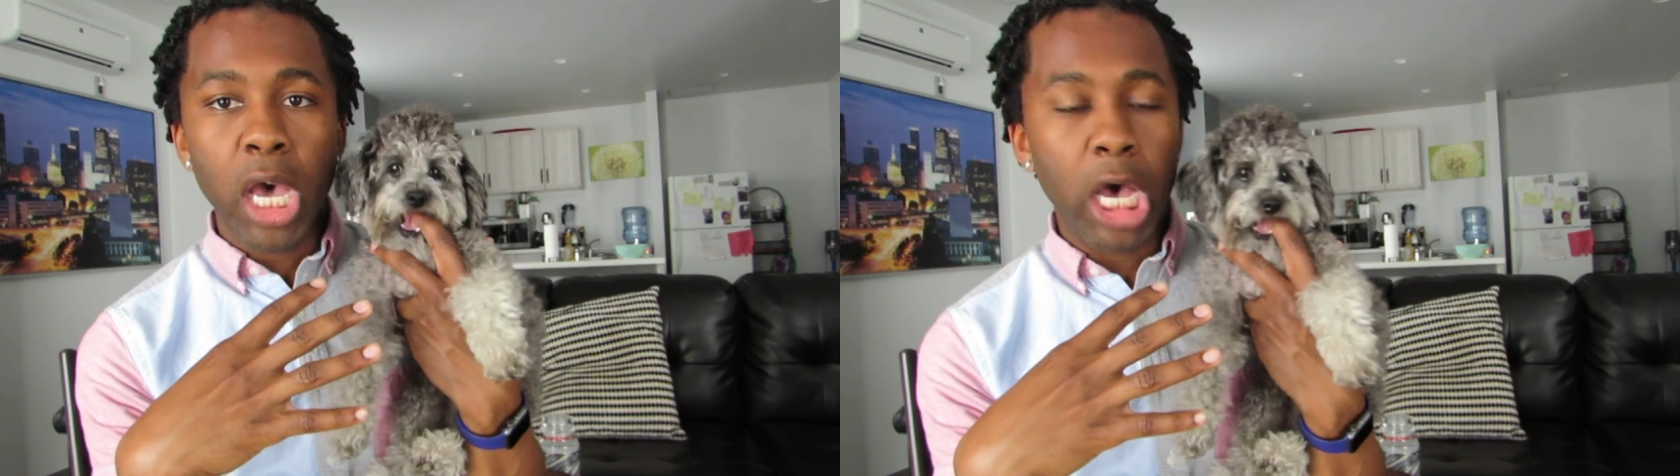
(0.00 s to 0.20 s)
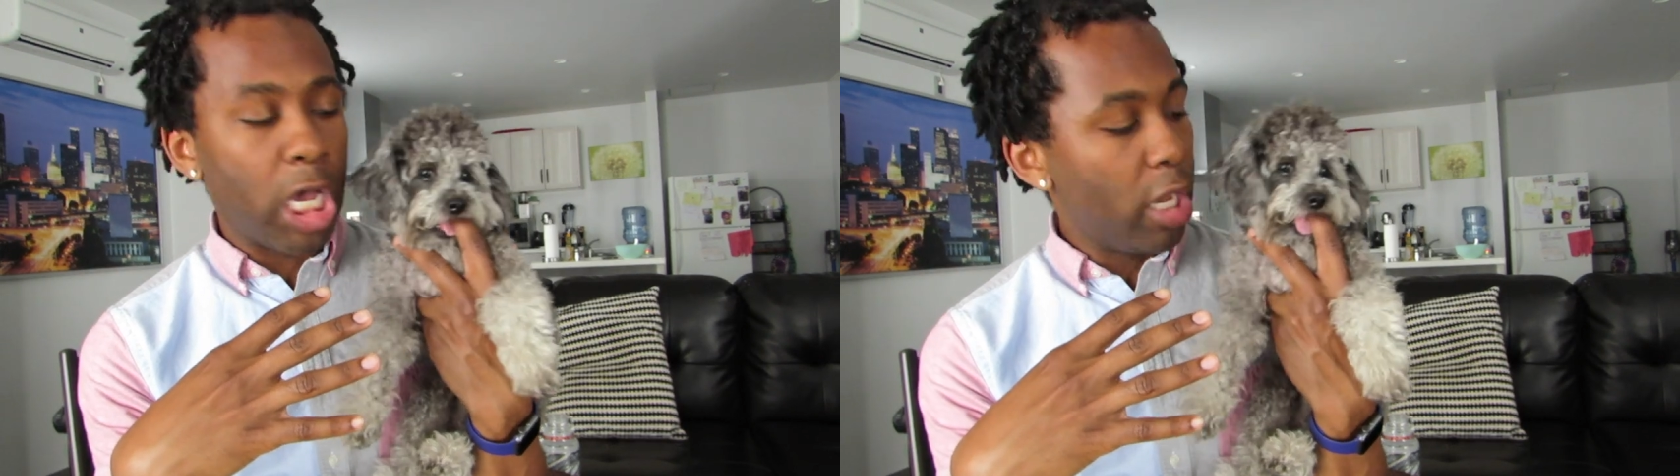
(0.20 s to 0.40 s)

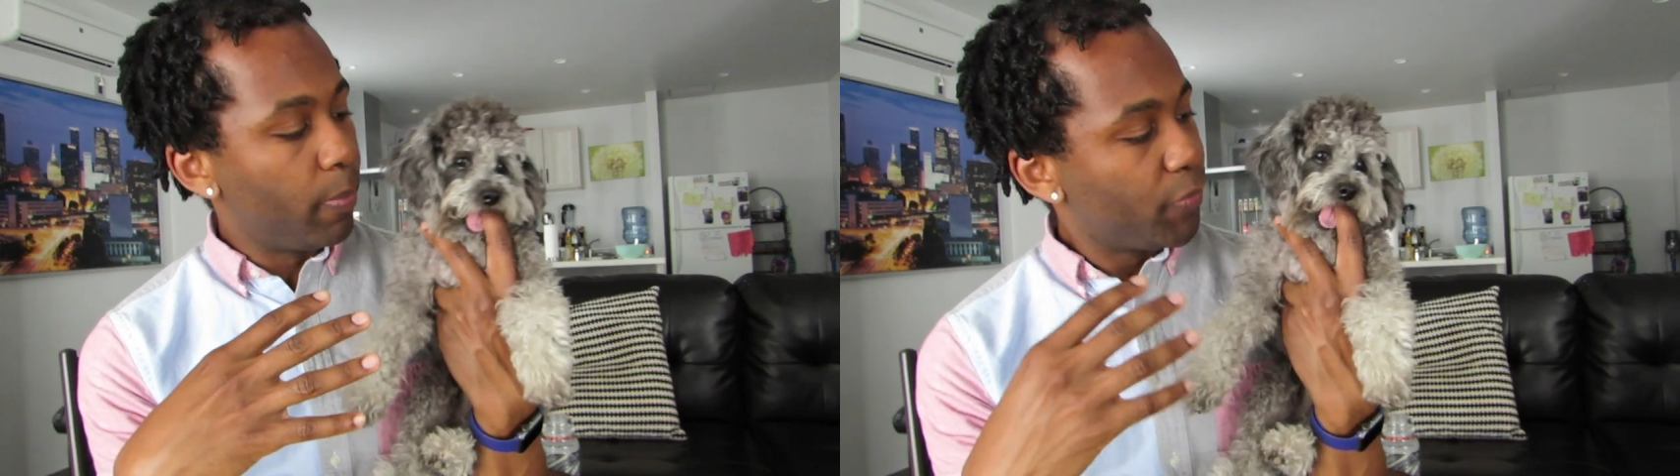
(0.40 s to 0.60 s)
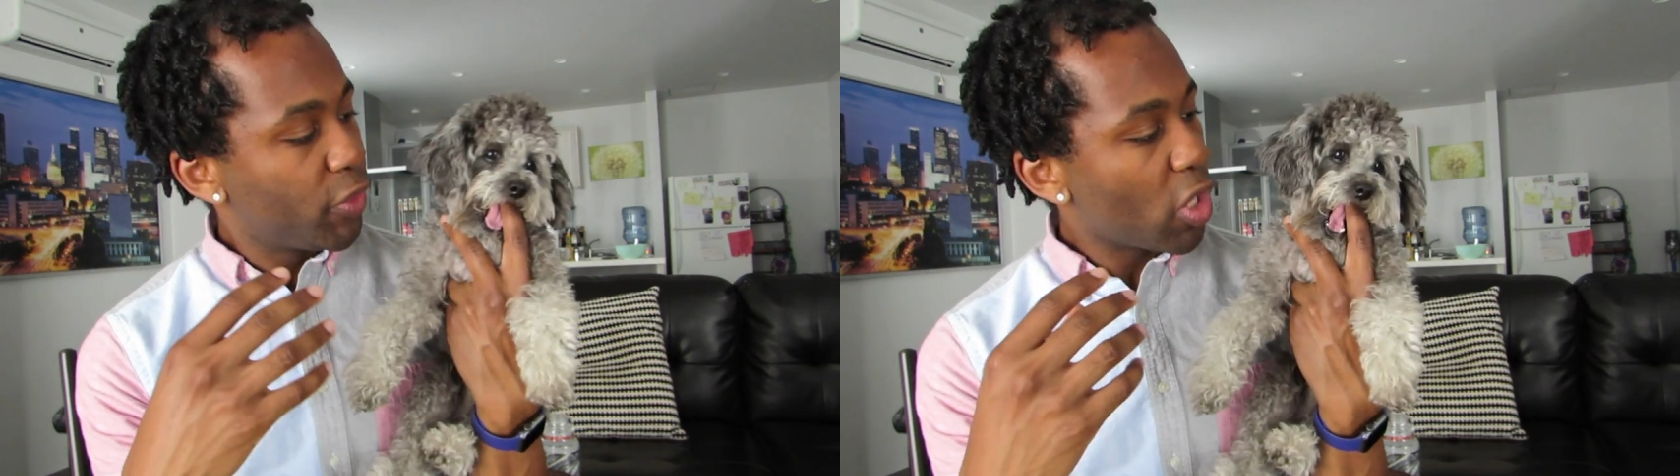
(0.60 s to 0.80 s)

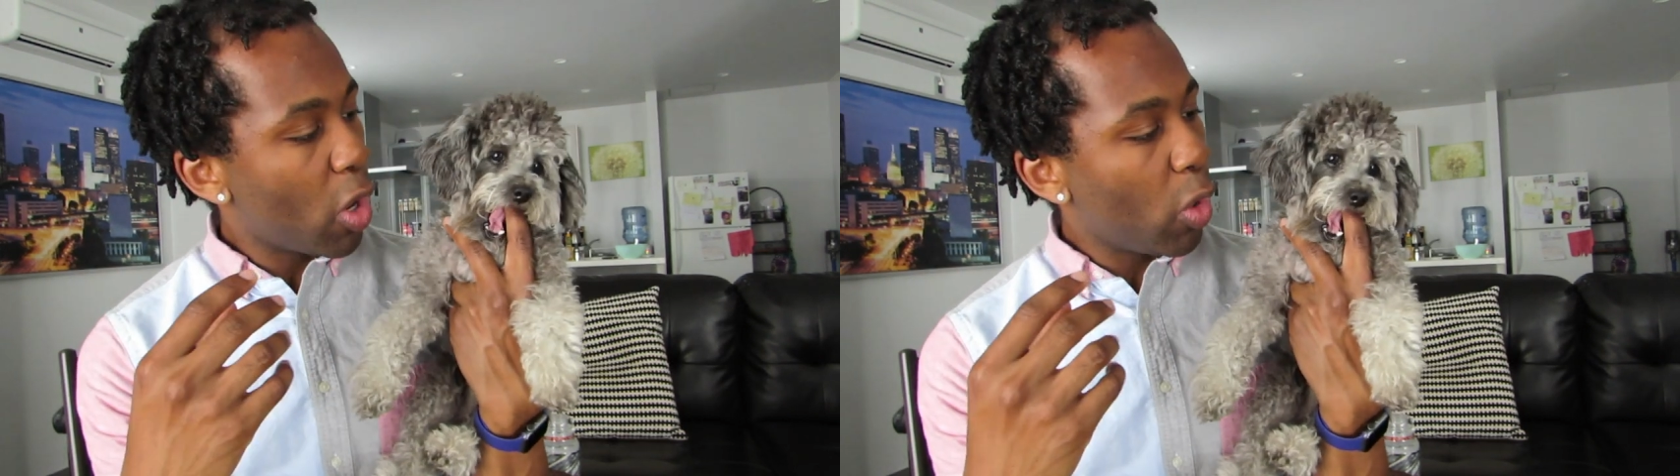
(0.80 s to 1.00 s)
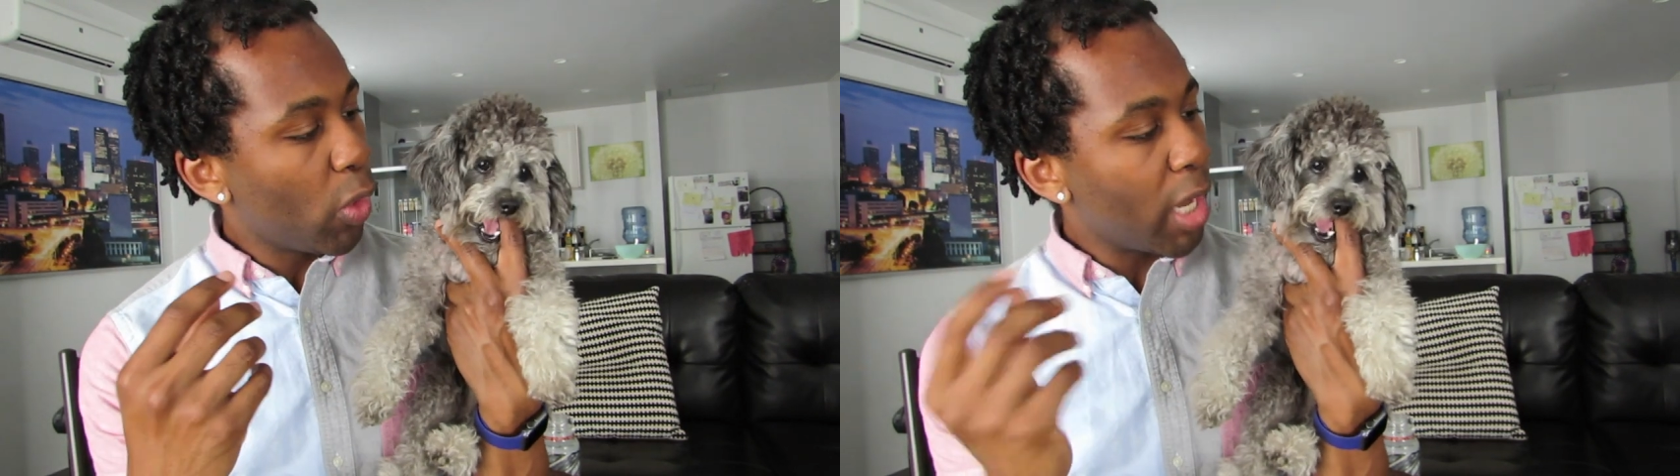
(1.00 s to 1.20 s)

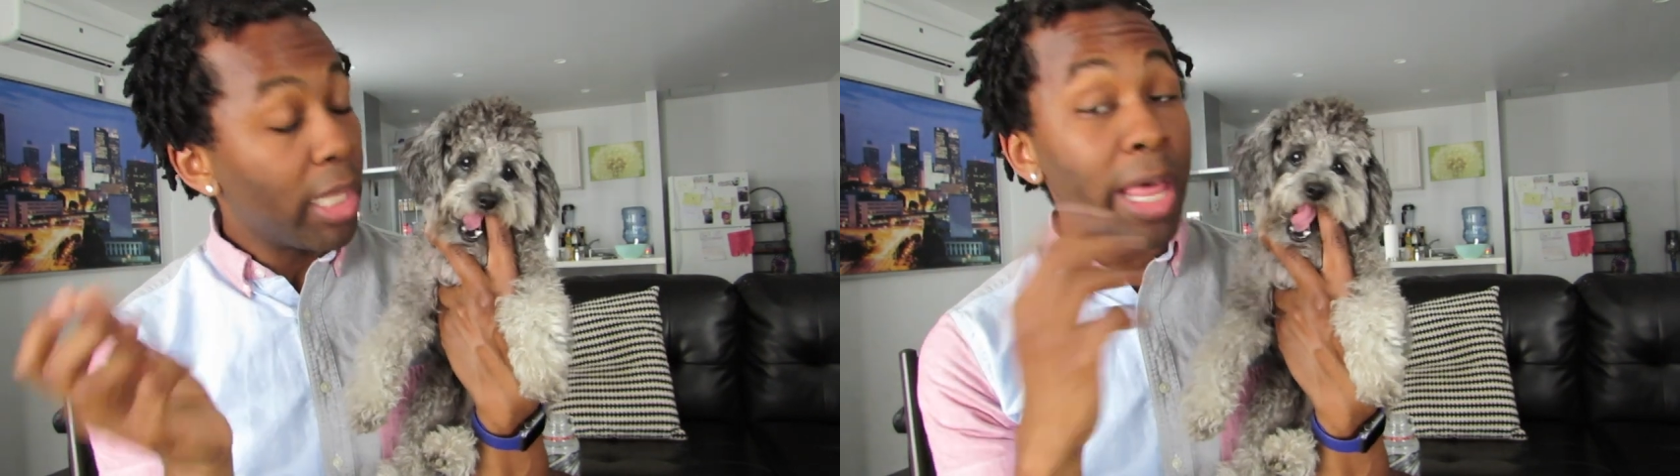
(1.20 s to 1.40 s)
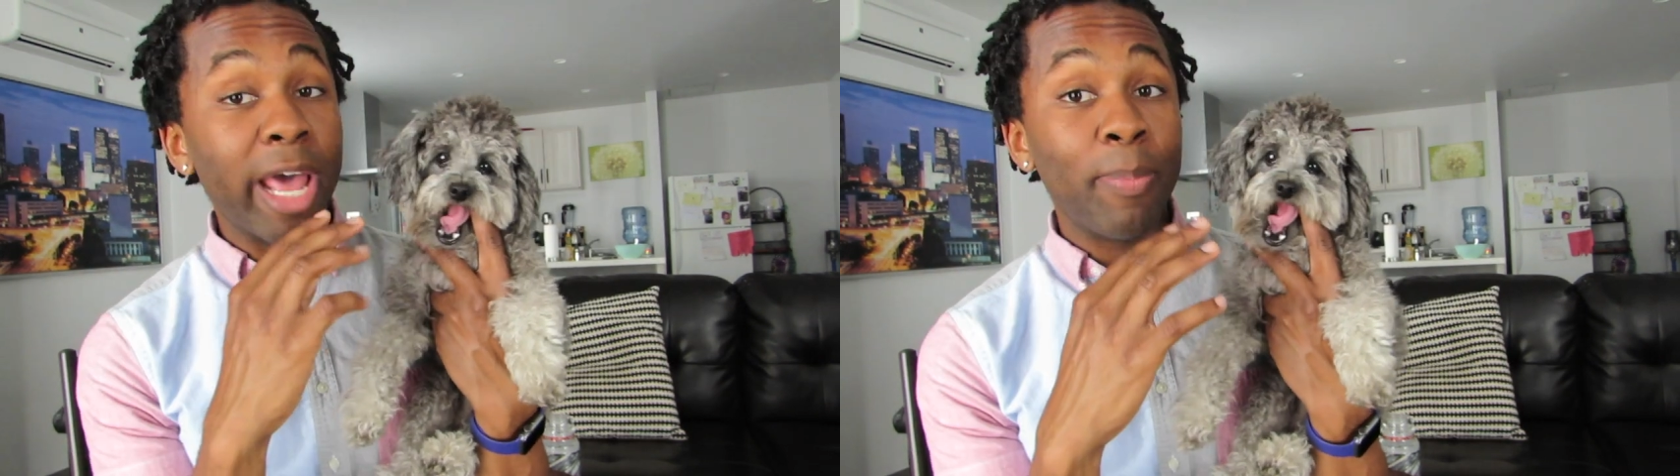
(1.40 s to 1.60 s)
So a
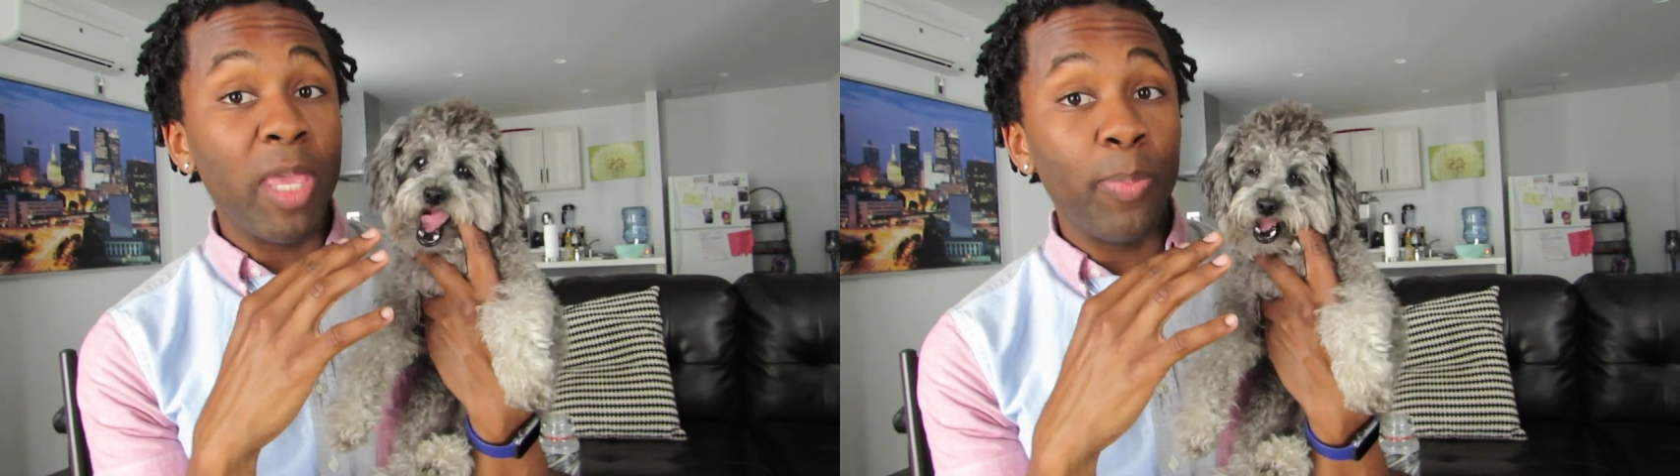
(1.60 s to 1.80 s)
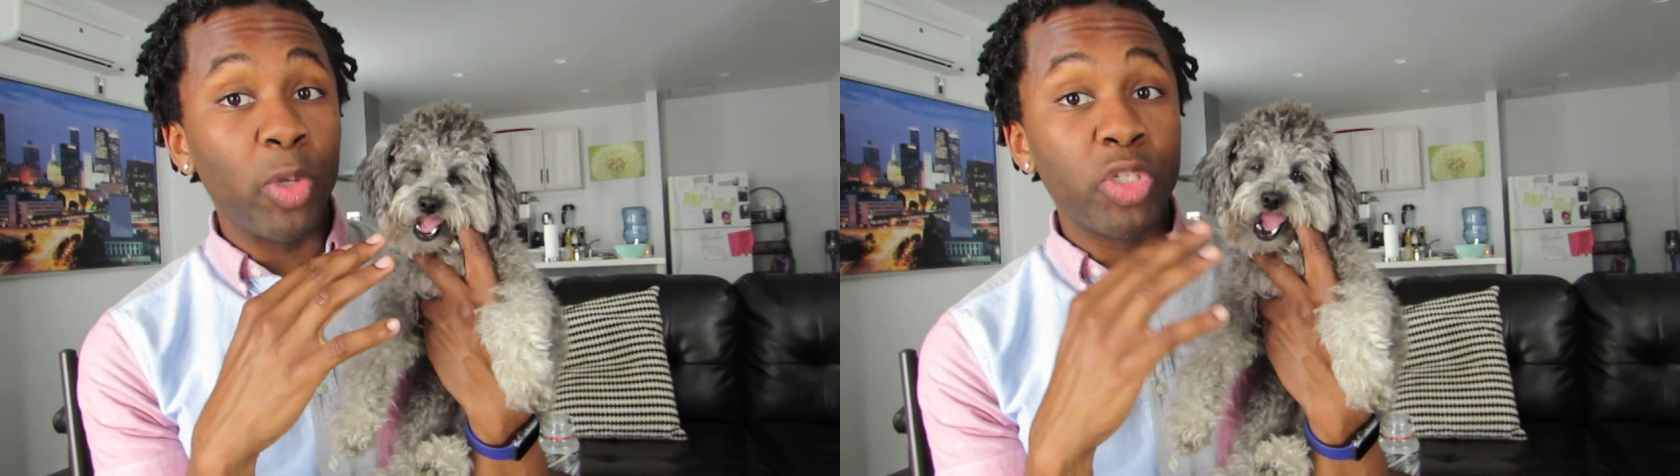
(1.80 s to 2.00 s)
lot of
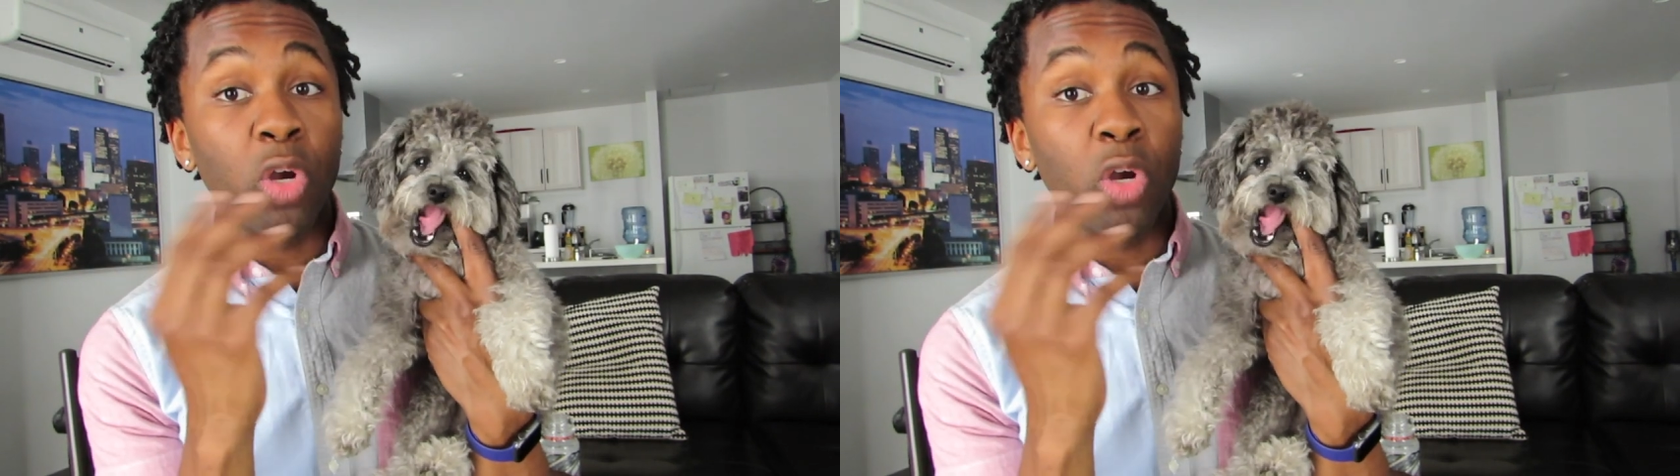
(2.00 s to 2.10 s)
people